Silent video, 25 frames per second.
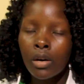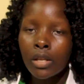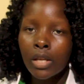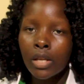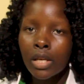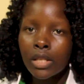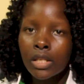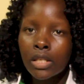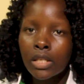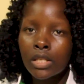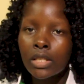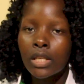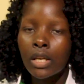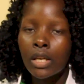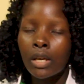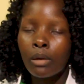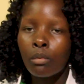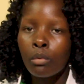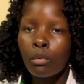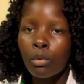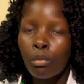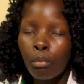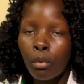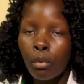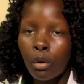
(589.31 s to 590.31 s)
That is the
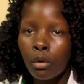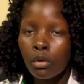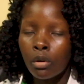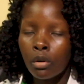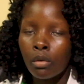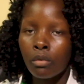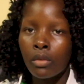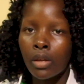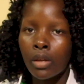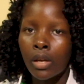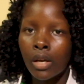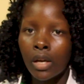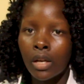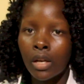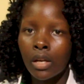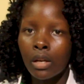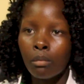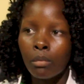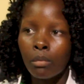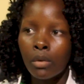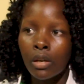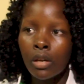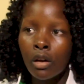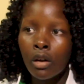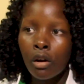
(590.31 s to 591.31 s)
weapon of the
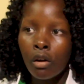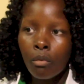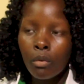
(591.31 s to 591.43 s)
enemy.